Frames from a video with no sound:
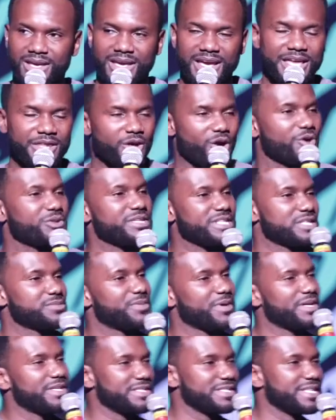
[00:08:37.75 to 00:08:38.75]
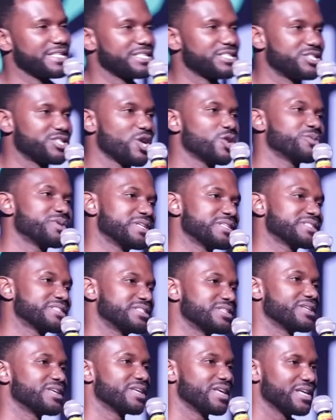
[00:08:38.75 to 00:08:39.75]
And the Holy Spirit says,
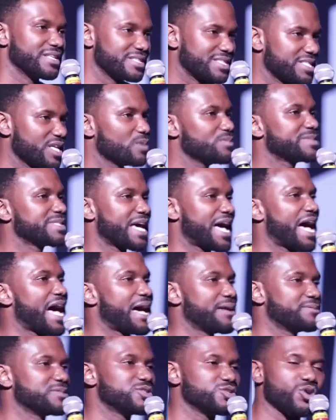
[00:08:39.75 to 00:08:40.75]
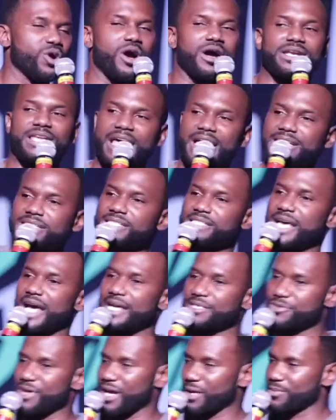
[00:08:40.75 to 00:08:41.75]
Jonas, sometimes you are like
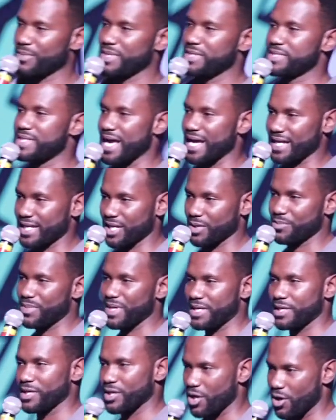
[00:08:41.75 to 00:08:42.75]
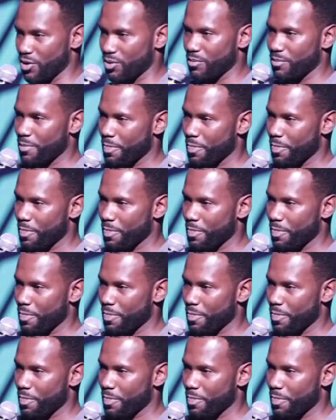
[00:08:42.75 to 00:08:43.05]
Shadrach, Meshach, and Abednego.